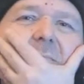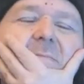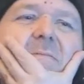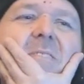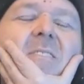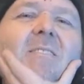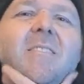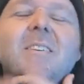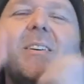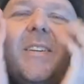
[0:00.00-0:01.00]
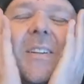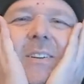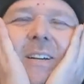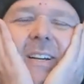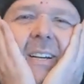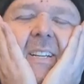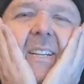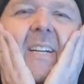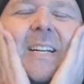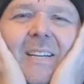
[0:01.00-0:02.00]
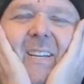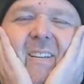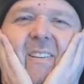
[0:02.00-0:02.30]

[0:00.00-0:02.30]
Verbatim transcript: Uh, you know, I kind you kind of...